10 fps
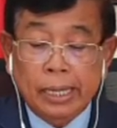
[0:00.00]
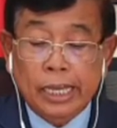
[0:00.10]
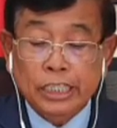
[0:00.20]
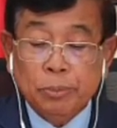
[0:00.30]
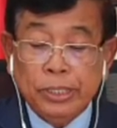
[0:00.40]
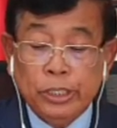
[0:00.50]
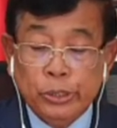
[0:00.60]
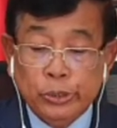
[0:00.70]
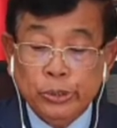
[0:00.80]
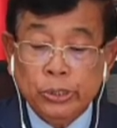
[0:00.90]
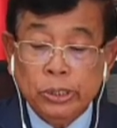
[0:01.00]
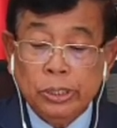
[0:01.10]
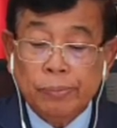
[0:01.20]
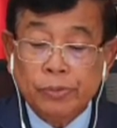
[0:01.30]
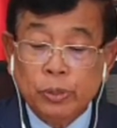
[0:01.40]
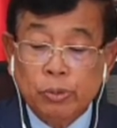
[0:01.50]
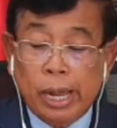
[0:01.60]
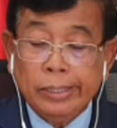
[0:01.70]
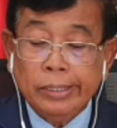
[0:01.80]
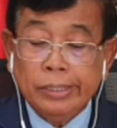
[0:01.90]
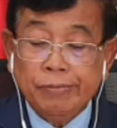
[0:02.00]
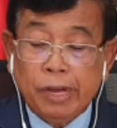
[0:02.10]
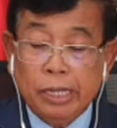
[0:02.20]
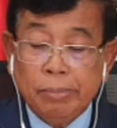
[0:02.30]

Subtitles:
has been used to identify